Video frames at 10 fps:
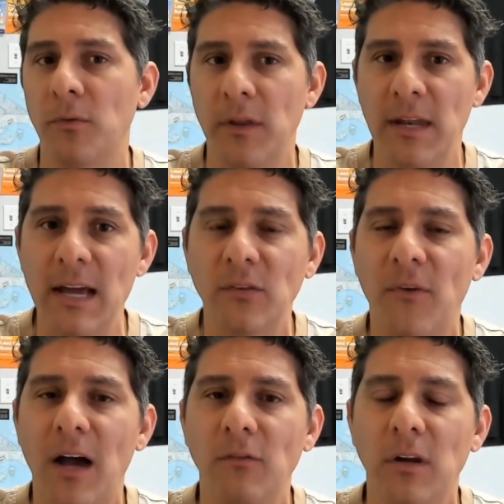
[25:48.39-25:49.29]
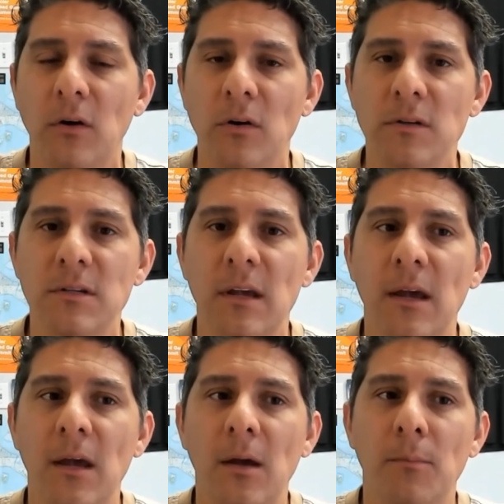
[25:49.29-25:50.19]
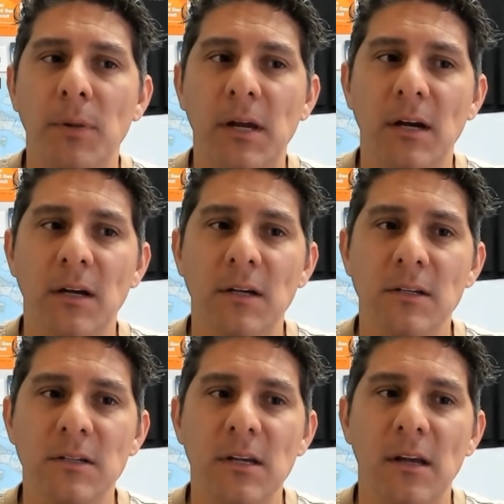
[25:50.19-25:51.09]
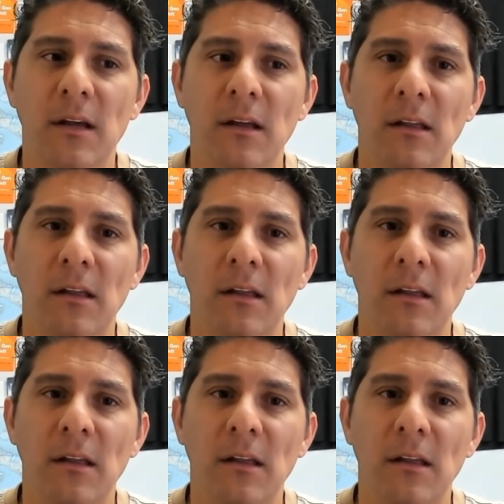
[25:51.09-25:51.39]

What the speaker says: over the next 5 years, because